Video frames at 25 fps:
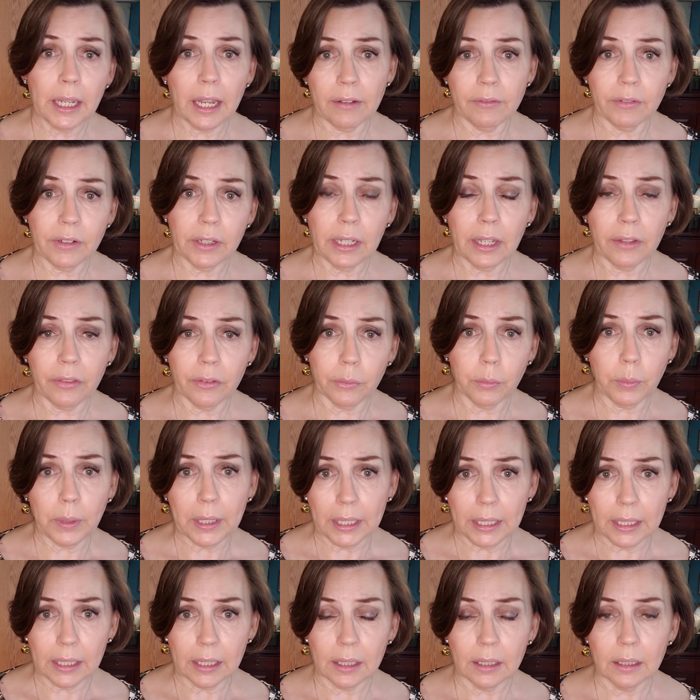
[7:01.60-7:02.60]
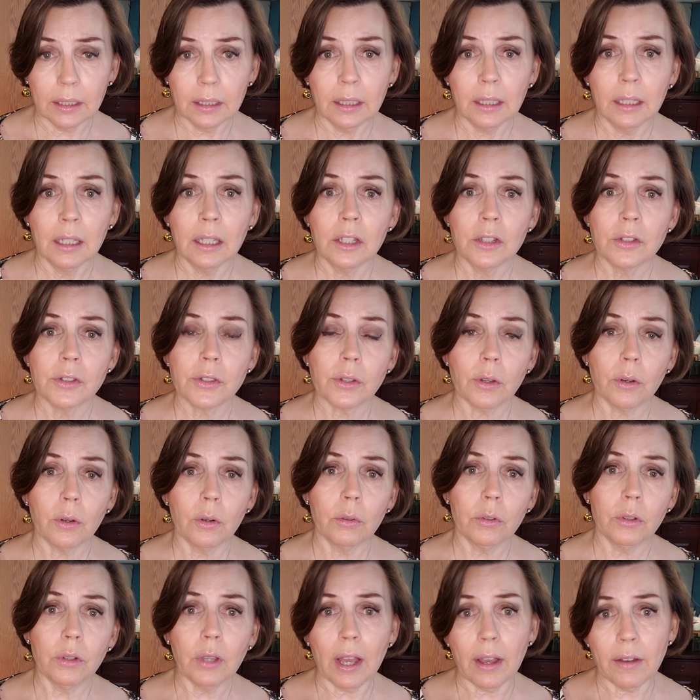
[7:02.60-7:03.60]
every other week. So
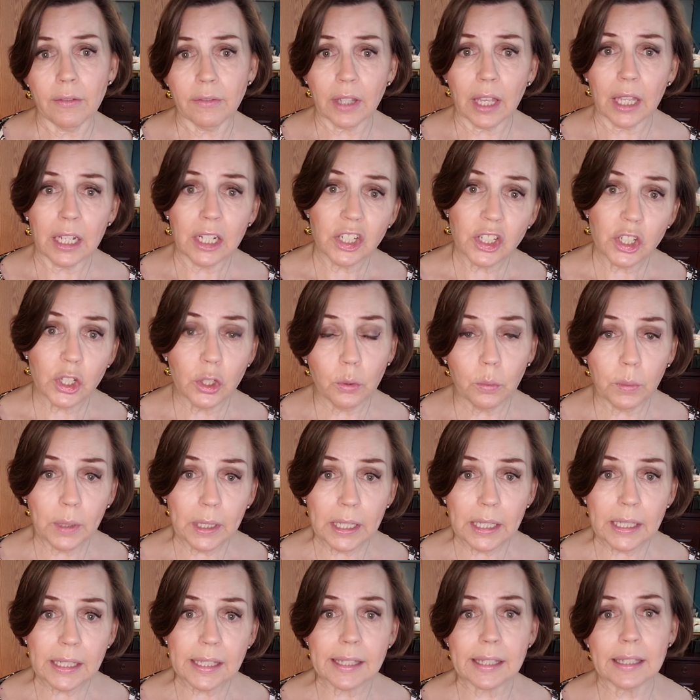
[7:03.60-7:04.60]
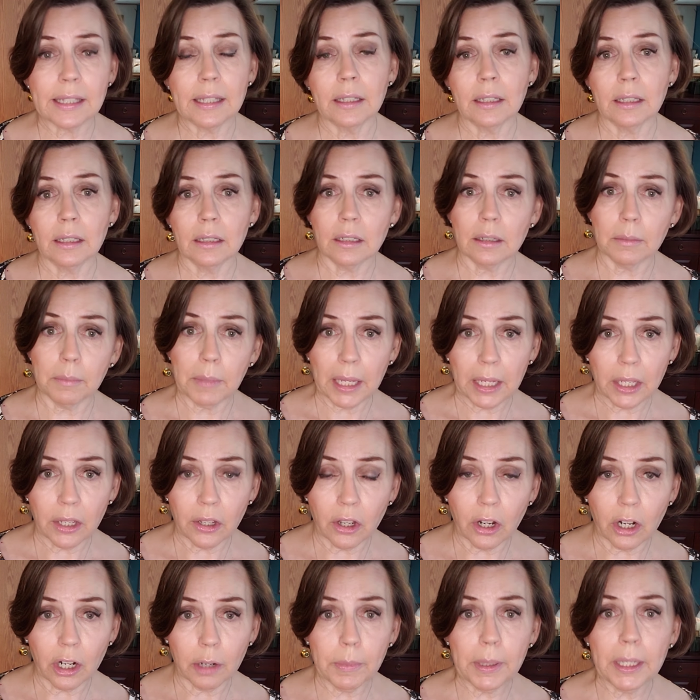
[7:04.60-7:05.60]
you have kind of 2 weeks to make a
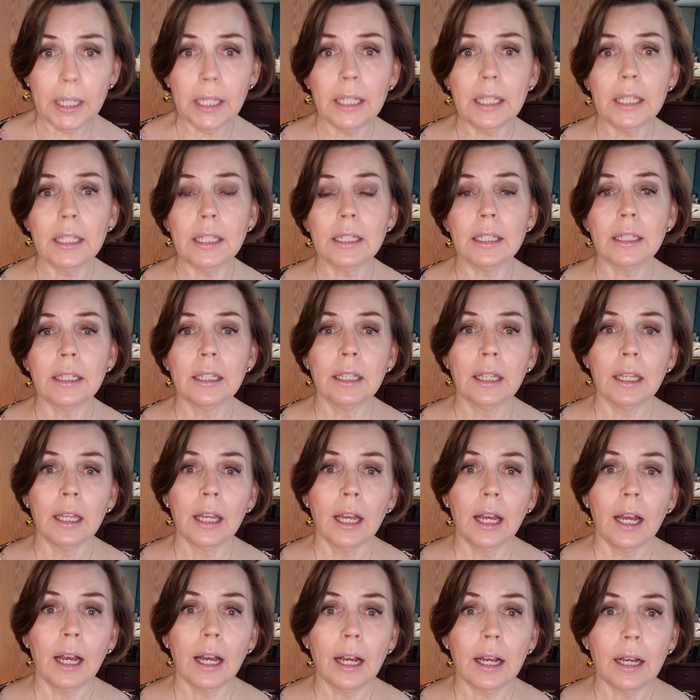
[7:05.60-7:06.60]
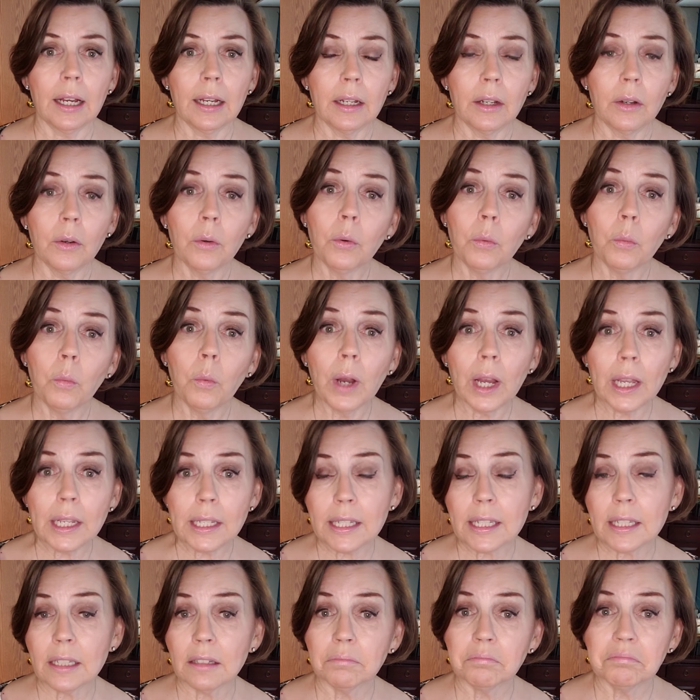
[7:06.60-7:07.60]
garment in.
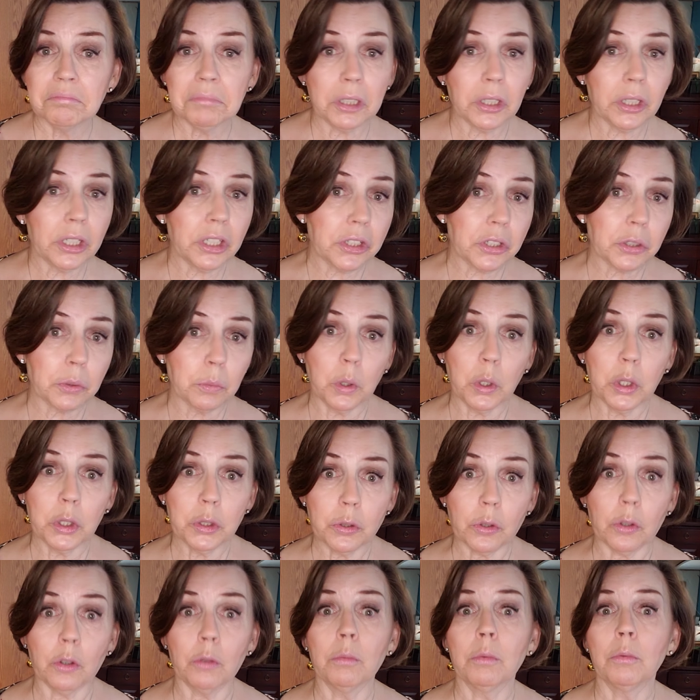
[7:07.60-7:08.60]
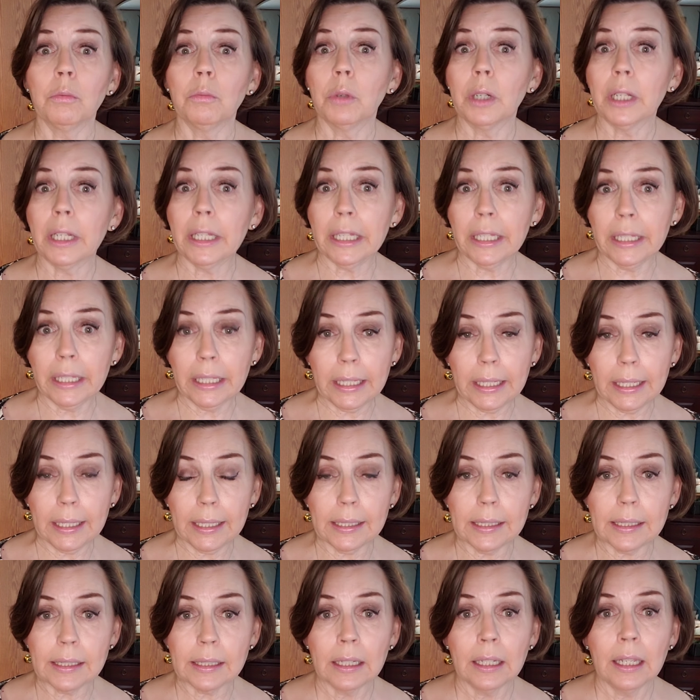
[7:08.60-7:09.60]
Look at your wardrobe. What do you
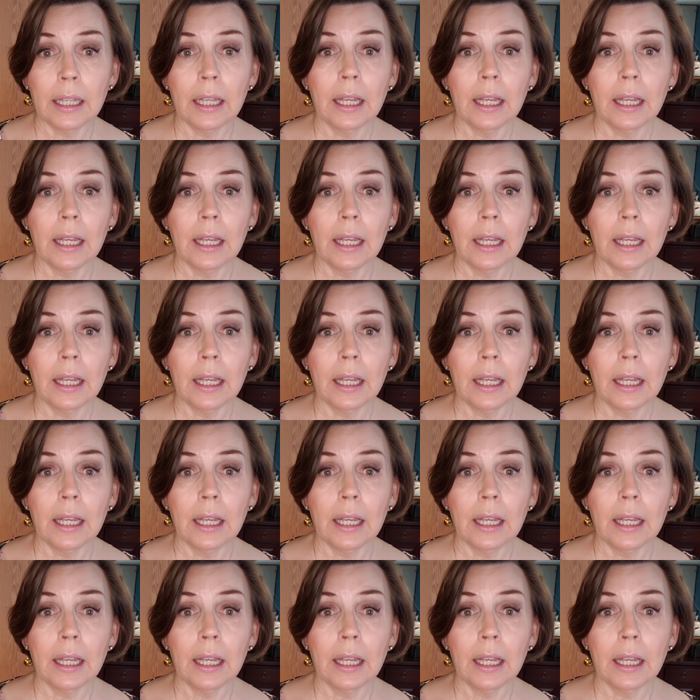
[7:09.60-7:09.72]
need?